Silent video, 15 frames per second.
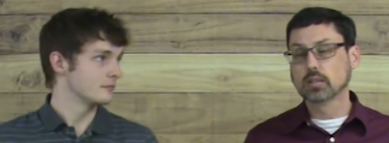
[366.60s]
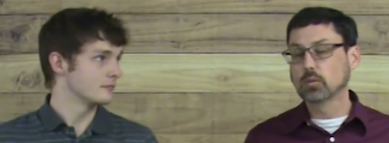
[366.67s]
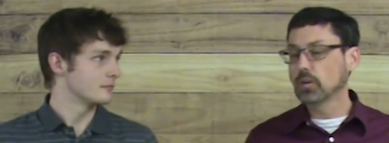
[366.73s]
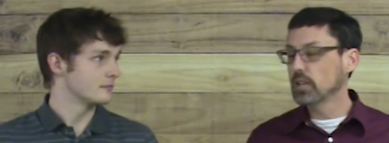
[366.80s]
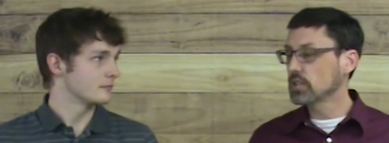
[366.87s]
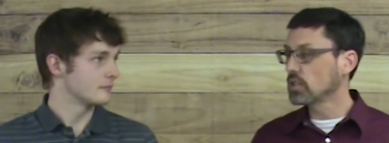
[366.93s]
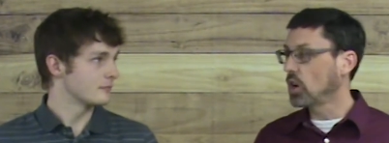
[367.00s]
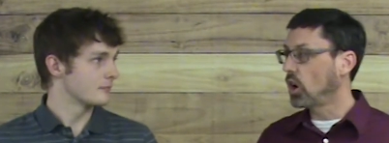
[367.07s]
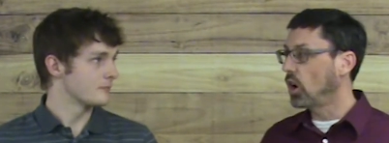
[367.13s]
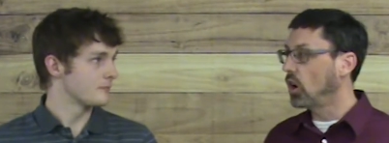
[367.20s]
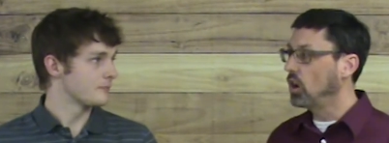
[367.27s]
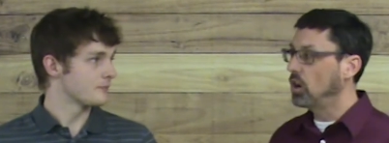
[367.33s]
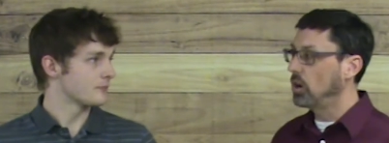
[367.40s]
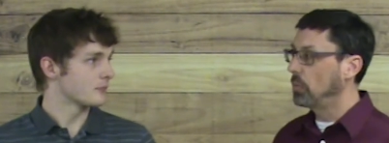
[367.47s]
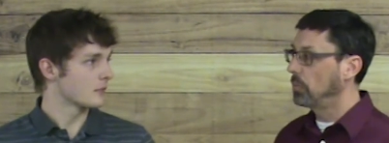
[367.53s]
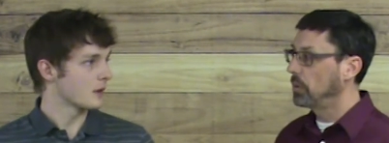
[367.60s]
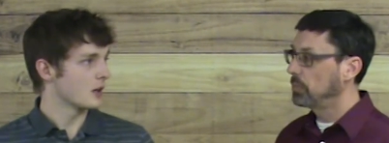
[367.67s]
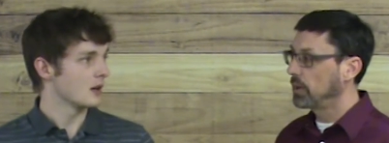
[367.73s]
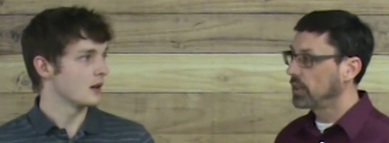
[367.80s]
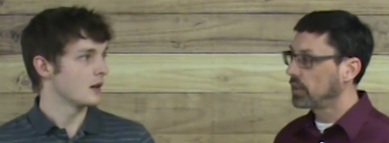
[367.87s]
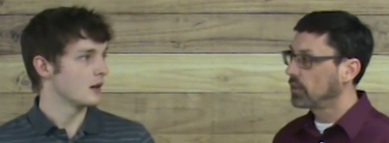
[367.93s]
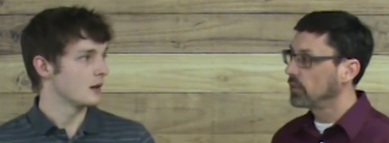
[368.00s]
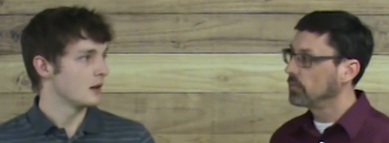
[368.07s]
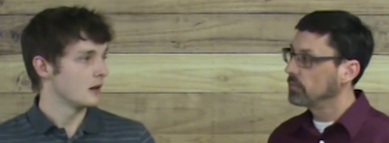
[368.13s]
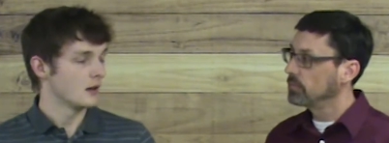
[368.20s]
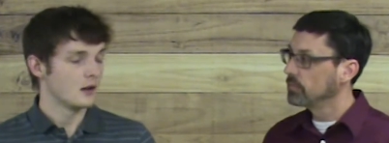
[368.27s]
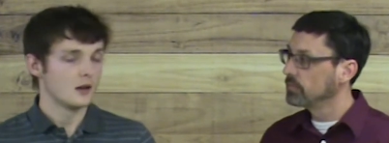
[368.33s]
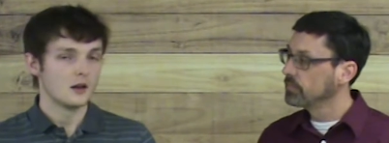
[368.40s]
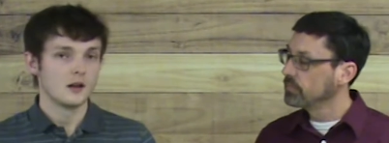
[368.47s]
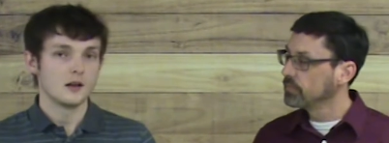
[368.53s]
Speaker 1: What is an alm, Michael?
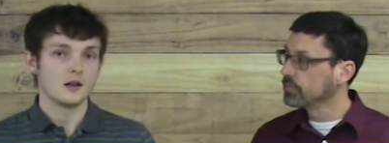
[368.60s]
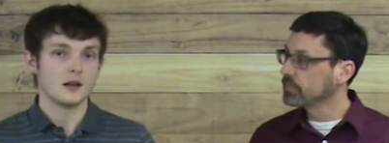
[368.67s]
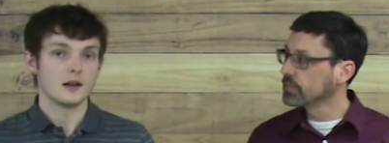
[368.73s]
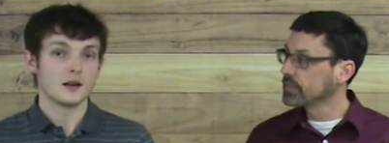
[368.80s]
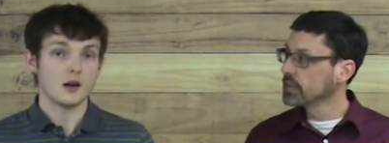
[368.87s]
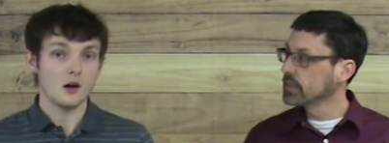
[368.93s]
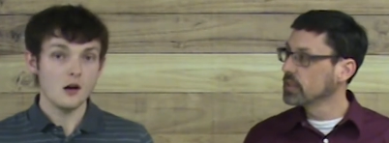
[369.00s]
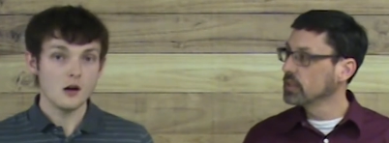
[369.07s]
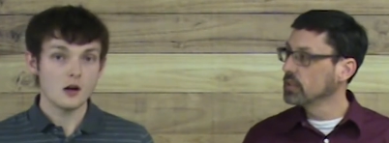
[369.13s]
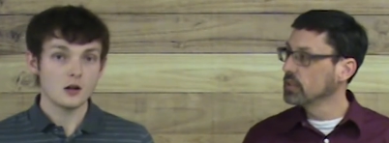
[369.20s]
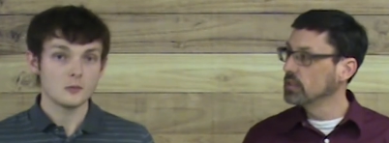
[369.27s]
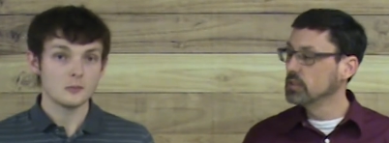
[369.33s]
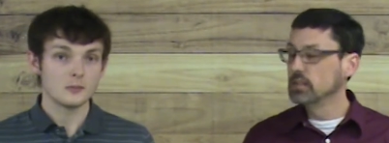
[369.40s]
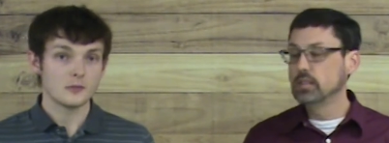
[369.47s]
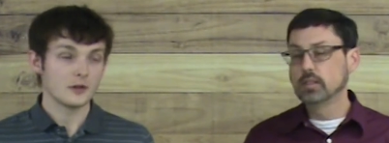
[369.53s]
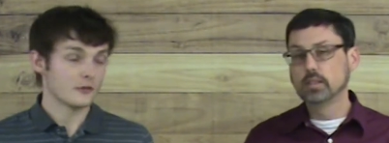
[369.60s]
An alm,